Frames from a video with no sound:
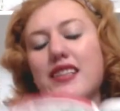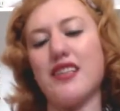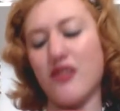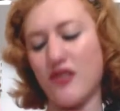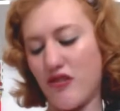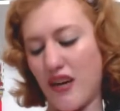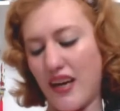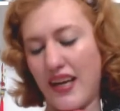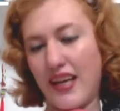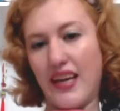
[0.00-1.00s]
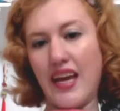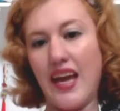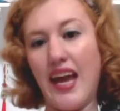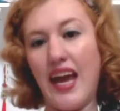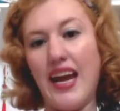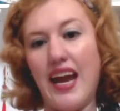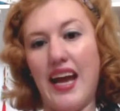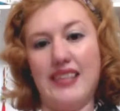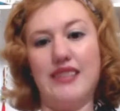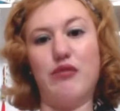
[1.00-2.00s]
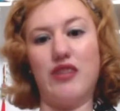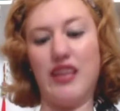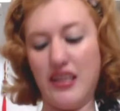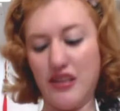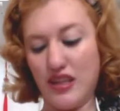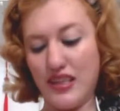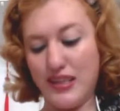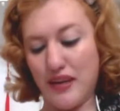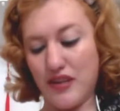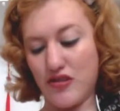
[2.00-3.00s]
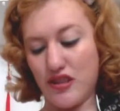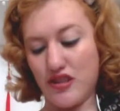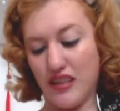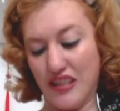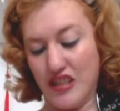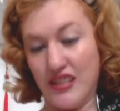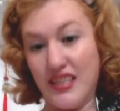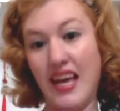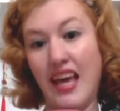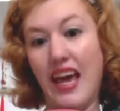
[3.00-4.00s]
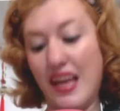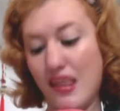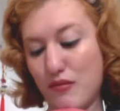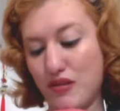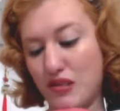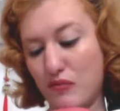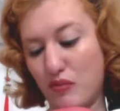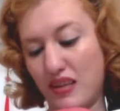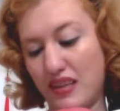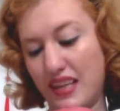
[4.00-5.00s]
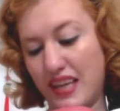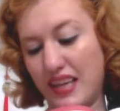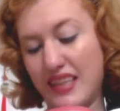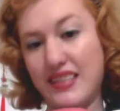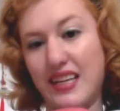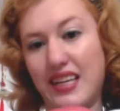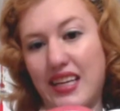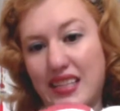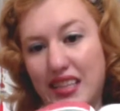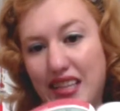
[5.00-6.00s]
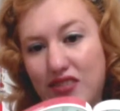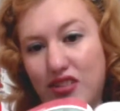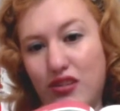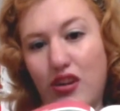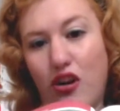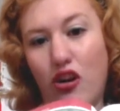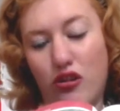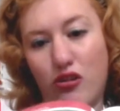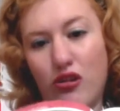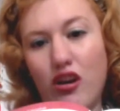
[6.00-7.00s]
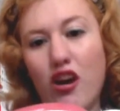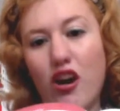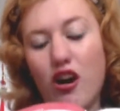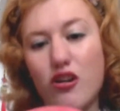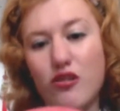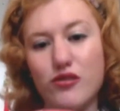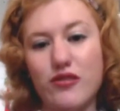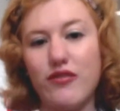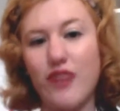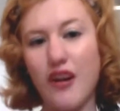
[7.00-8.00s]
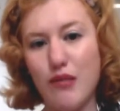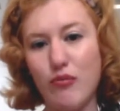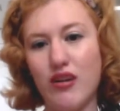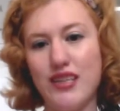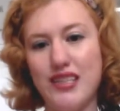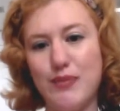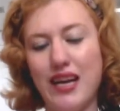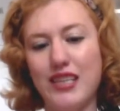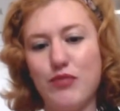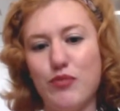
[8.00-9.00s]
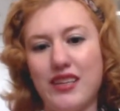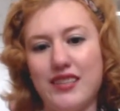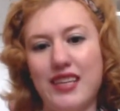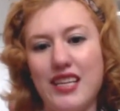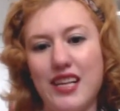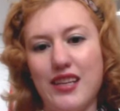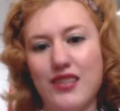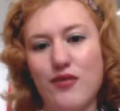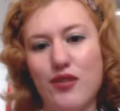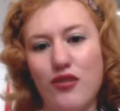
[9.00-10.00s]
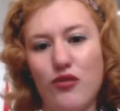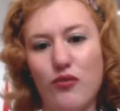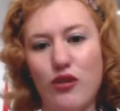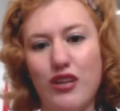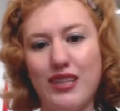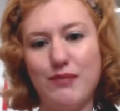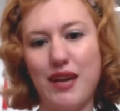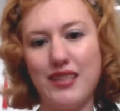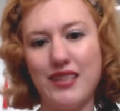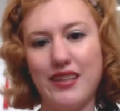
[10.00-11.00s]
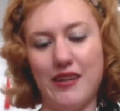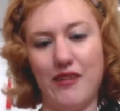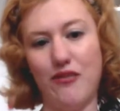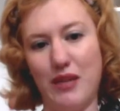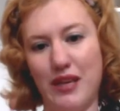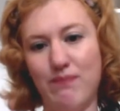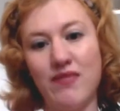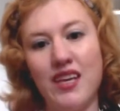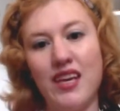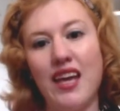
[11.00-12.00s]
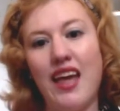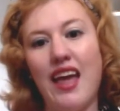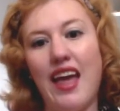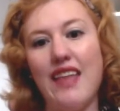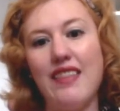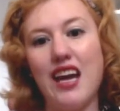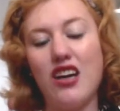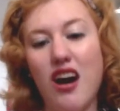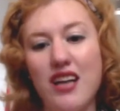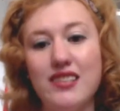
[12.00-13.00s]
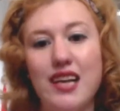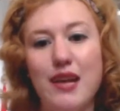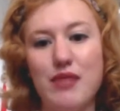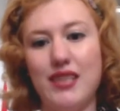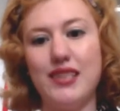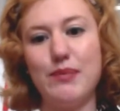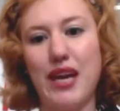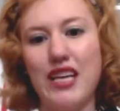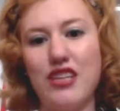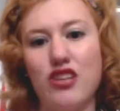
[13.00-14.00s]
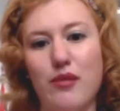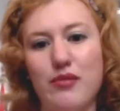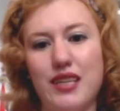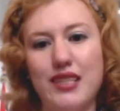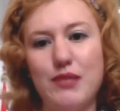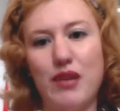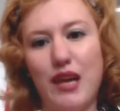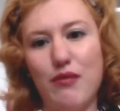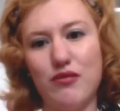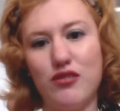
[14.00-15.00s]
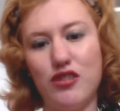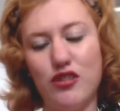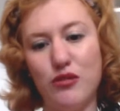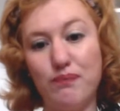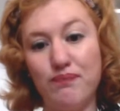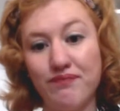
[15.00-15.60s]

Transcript: illustrated and it has both the English and Spanish translations. And the most important thing is that it gives you the article. Articles are very important in Spanish because they tell us whether the word is masculine or feminine. And that concept in Spanish helps us be able to